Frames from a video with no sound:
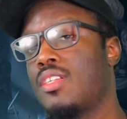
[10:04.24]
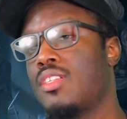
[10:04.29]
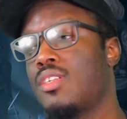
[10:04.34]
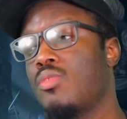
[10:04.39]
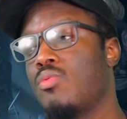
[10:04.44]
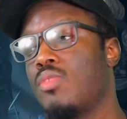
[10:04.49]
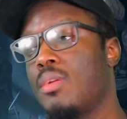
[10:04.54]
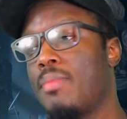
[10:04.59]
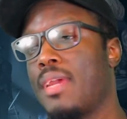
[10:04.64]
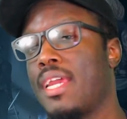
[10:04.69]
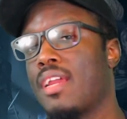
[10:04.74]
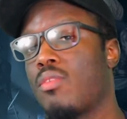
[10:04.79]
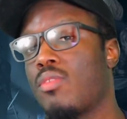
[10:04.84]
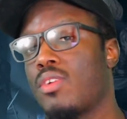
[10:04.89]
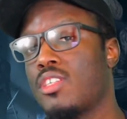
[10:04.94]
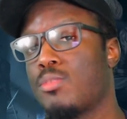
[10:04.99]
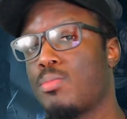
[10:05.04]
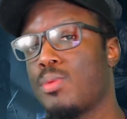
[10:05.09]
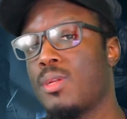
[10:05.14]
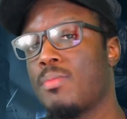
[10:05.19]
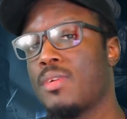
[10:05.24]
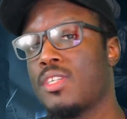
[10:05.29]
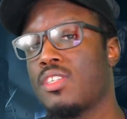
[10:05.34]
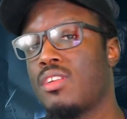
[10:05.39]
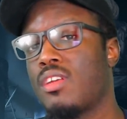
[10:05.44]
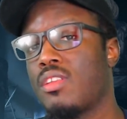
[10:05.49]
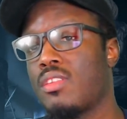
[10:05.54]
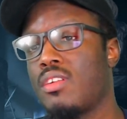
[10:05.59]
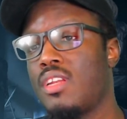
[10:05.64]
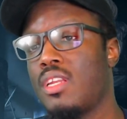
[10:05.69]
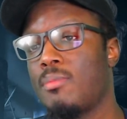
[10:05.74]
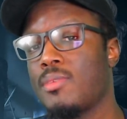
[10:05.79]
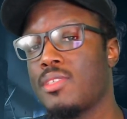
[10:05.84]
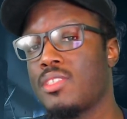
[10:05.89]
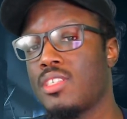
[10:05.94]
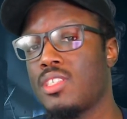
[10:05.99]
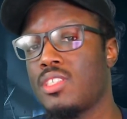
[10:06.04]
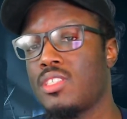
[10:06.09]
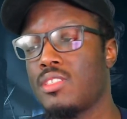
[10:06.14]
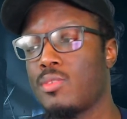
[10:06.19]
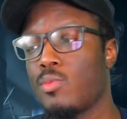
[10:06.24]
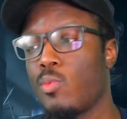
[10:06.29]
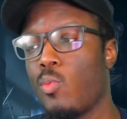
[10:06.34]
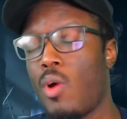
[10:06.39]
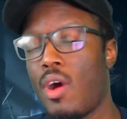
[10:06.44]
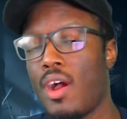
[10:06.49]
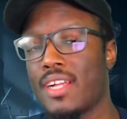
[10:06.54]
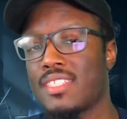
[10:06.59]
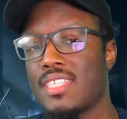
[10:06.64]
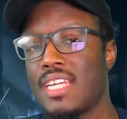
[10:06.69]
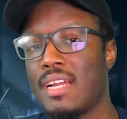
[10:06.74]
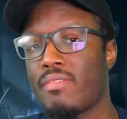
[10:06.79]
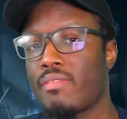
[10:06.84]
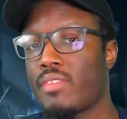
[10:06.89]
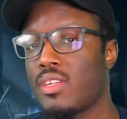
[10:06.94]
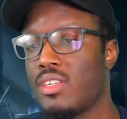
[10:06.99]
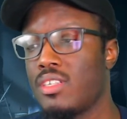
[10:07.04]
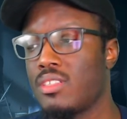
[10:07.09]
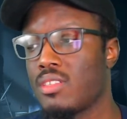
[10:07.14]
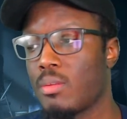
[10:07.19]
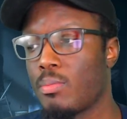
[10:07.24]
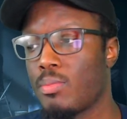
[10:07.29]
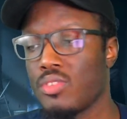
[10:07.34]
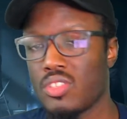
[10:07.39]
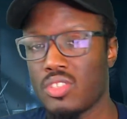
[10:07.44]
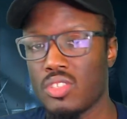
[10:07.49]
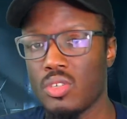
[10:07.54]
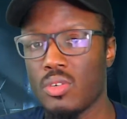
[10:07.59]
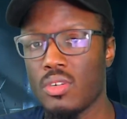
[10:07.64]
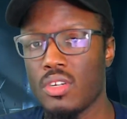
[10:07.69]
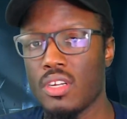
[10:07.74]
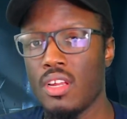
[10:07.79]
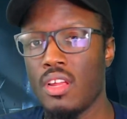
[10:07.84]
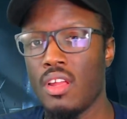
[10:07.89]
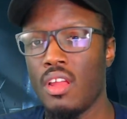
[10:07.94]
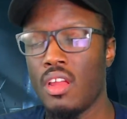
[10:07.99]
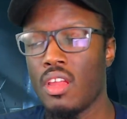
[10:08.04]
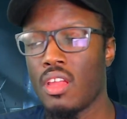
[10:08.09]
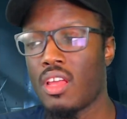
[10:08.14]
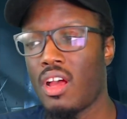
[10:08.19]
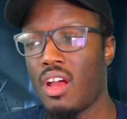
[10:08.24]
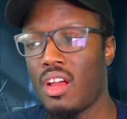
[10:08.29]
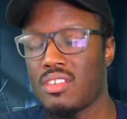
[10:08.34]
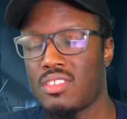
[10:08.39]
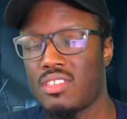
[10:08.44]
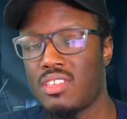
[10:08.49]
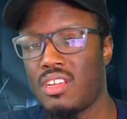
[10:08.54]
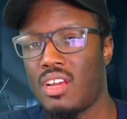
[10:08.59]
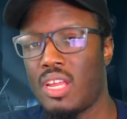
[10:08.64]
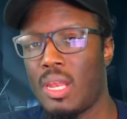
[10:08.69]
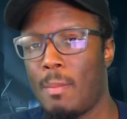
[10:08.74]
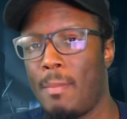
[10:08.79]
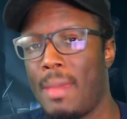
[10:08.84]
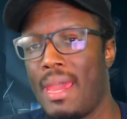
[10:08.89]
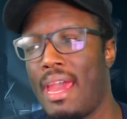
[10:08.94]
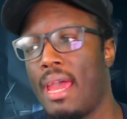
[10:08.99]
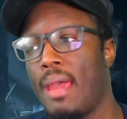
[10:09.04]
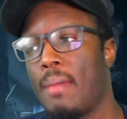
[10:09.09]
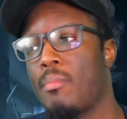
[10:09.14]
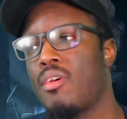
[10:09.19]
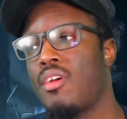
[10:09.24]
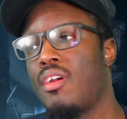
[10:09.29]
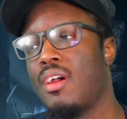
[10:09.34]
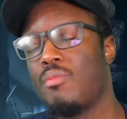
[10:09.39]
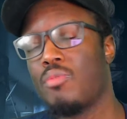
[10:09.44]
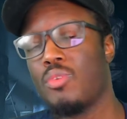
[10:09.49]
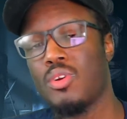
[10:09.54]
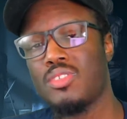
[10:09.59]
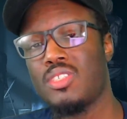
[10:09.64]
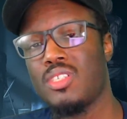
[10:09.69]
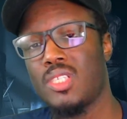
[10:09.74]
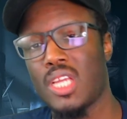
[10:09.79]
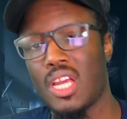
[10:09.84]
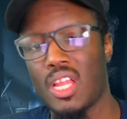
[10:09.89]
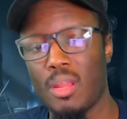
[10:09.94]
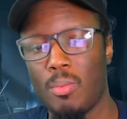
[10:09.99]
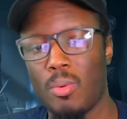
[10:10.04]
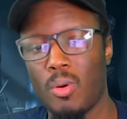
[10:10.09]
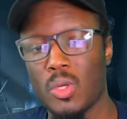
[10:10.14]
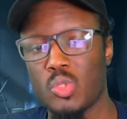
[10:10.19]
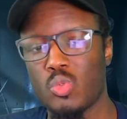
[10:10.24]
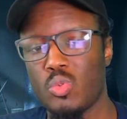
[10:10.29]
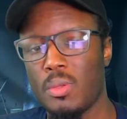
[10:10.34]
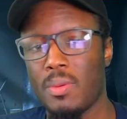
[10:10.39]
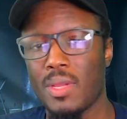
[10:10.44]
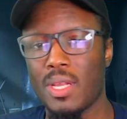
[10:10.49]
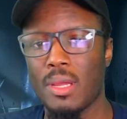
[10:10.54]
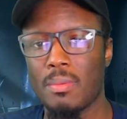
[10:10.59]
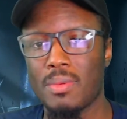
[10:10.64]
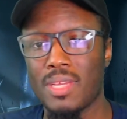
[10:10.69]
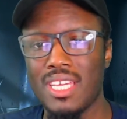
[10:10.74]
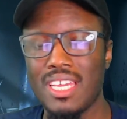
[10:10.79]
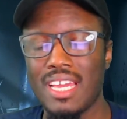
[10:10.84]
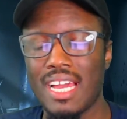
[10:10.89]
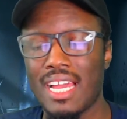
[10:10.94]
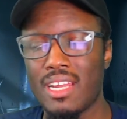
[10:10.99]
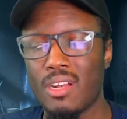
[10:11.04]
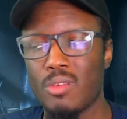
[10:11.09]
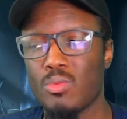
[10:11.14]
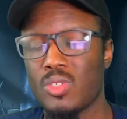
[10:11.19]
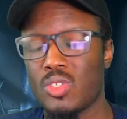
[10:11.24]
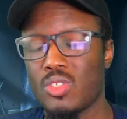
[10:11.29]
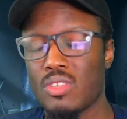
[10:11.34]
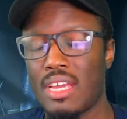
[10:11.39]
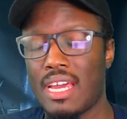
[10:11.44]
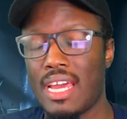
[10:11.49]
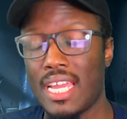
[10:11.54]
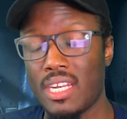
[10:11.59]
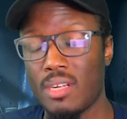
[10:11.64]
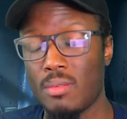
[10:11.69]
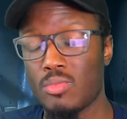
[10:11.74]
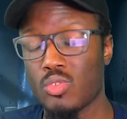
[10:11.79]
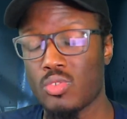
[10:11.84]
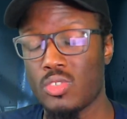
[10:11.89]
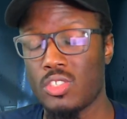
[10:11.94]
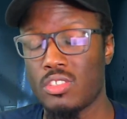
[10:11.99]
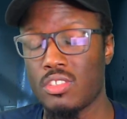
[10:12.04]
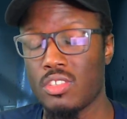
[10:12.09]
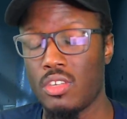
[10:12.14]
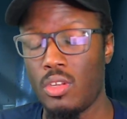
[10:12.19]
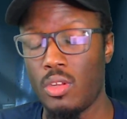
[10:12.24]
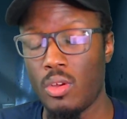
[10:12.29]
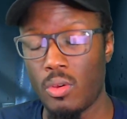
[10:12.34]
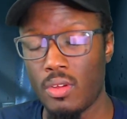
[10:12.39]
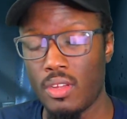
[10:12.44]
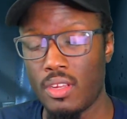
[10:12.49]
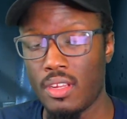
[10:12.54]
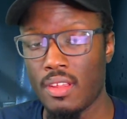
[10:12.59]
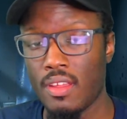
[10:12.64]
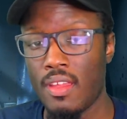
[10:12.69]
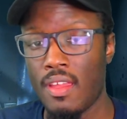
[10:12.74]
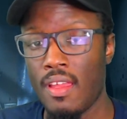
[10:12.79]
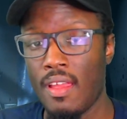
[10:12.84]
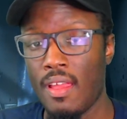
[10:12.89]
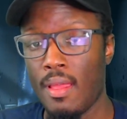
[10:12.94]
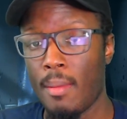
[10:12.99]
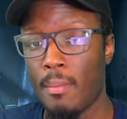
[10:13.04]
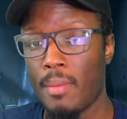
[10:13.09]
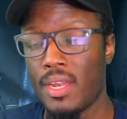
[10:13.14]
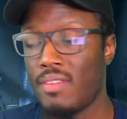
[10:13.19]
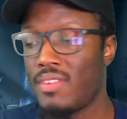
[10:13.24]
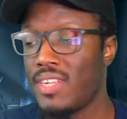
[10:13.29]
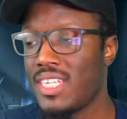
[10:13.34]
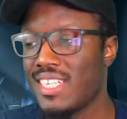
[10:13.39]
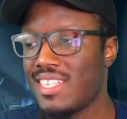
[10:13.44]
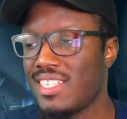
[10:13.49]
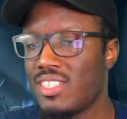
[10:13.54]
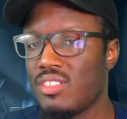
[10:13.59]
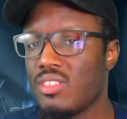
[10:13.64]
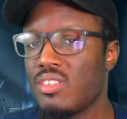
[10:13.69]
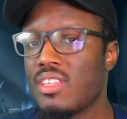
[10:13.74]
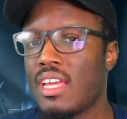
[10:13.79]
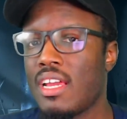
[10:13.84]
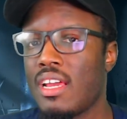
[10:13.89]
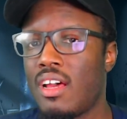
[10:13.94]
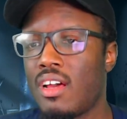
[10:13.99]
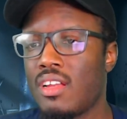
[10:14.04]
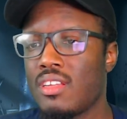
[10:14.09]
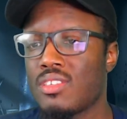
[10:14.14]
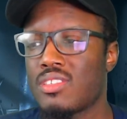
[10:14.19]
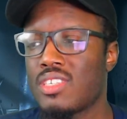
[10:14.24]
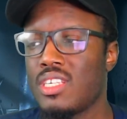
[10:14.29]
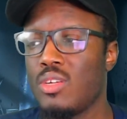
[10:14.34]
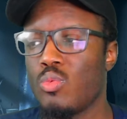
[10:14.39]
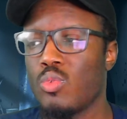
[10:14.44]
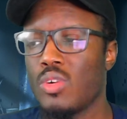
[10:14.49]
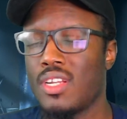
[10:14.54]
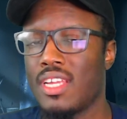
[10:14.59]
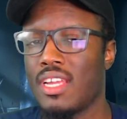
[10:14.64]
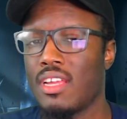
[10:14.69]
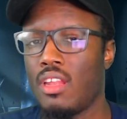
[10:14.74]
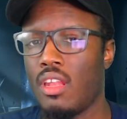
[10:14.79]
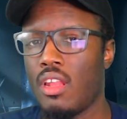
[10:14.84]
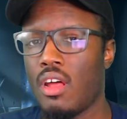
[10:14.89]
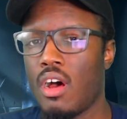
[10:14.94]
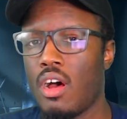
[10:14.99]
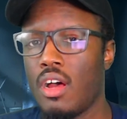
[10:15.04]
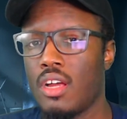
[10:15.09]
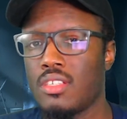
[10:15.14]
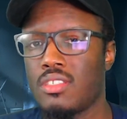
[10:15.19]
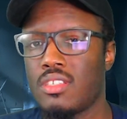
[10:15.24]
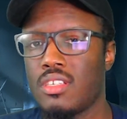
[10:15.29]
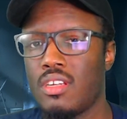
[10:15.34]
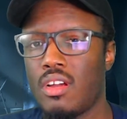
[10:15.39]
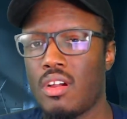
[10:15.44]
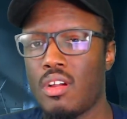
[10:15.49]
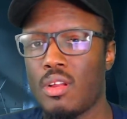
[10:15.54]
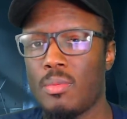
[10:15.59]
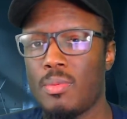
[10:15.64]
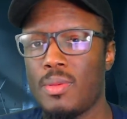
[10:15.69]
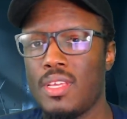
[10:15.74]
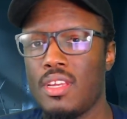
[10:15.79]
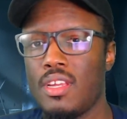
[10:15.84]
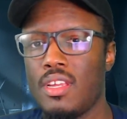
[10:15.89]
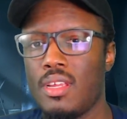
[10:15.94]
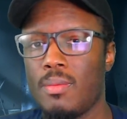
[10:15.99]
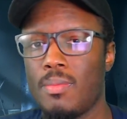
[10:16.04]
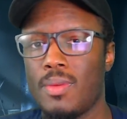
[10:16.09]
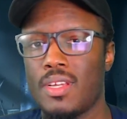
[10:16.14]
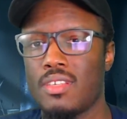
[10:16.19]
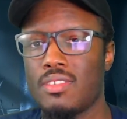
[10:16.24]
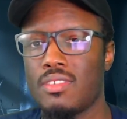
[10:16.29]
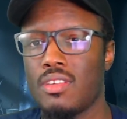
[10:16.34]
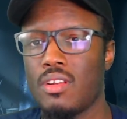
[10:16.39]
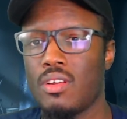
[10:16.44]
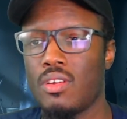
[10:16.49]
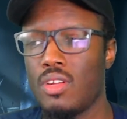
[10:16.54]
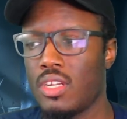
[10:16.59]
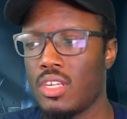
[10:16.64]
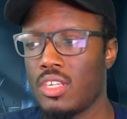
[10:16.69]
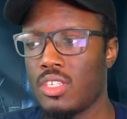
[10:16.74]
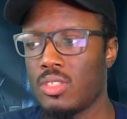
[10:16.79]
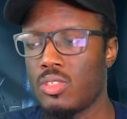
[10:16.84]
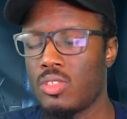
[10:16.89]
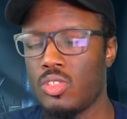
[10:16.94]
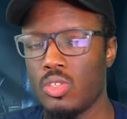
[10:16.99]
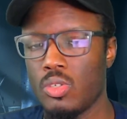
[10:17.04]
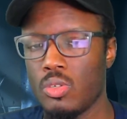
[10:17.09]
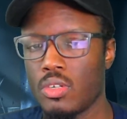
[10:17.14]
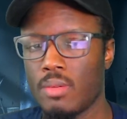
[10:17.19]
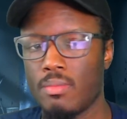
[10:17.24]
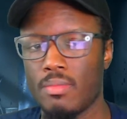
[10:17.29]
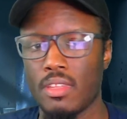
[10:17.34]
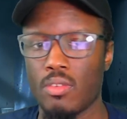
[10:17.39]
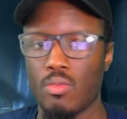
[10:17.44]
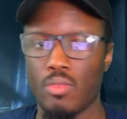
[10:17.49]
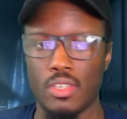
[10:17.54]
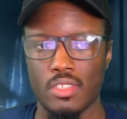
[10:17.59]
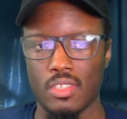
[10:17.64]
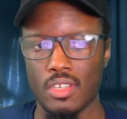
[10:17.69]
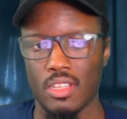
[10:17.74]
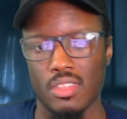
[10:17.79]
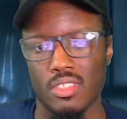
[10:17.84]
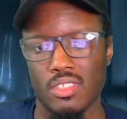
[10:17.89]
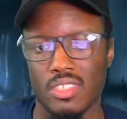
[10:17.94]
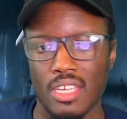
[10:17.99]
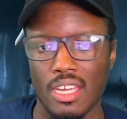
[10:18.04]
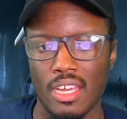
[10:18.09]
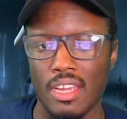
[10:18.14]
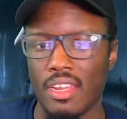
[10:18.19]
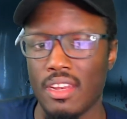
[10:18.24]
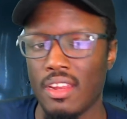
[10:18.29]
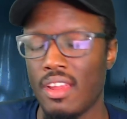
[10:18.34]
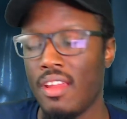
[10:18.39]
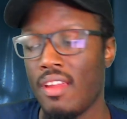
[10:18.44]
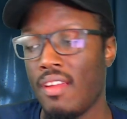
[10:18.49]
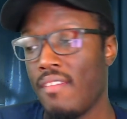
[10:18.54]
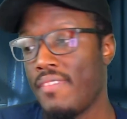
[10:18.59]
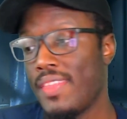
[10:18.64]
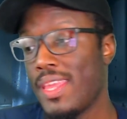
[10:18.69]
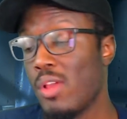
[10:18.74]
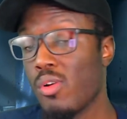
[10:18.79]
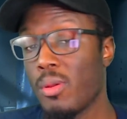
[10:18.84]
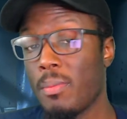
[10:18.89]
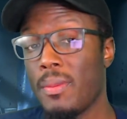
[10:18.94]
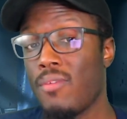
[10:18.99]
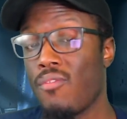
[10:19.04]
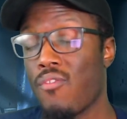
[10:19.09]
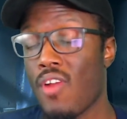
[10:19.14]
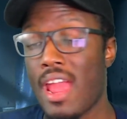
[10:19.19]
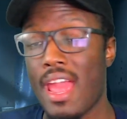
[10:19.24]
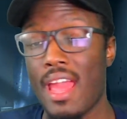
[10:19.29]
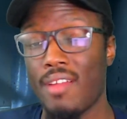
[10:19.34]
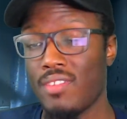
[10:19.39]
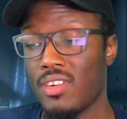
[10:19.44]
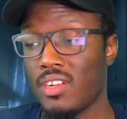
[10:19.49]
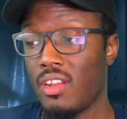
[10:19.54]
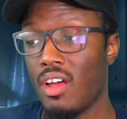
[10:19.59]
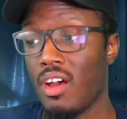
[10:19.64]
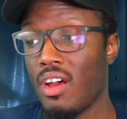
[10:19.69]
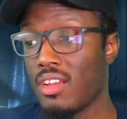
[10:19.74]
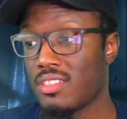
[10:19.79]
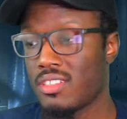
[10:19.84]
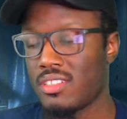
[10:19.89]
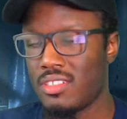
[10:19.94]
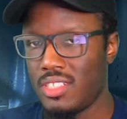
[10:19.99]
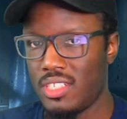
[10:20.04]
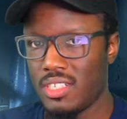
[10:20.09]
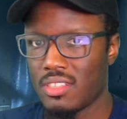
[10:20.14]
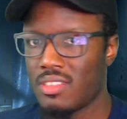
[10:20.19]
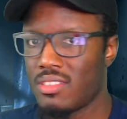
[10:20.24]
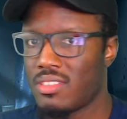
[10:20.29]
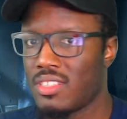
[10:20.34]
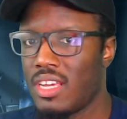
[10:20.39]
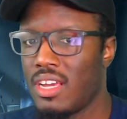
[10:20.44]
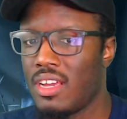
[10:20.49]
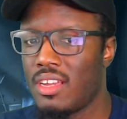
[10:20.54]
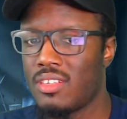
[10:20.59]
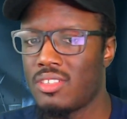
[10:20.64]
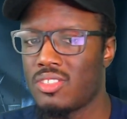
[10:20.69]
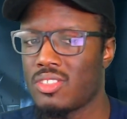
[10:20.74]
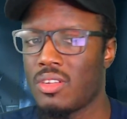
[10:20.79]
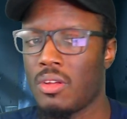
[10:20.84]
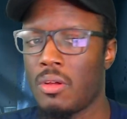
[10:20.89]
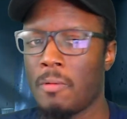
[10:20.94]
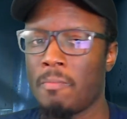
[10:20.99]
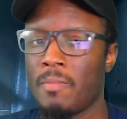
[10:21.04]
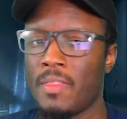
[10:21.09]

Remake, where he's pretty much another Nemesis, just walks after you. He's a pursuer, constantly on the map. Of course, he teleports when you pick up key items, which is annoying. But if he didn't do that, honestly, he would get lost in the RPD because, you know, you can just juke him and then run to the other side, and he would be forever lost on the other side. So